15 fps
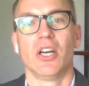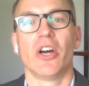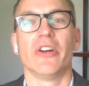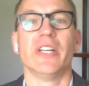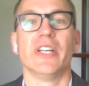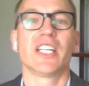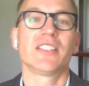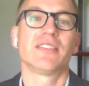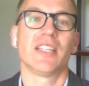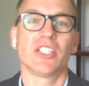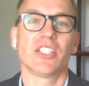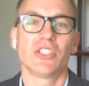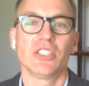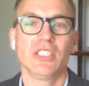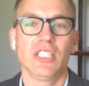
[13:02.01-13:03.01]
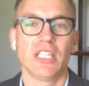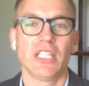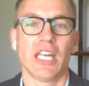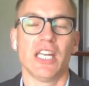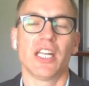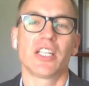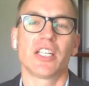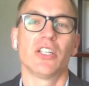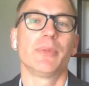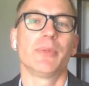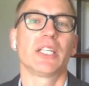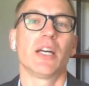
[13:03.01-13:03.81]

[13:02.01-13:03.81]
Our next session, an economic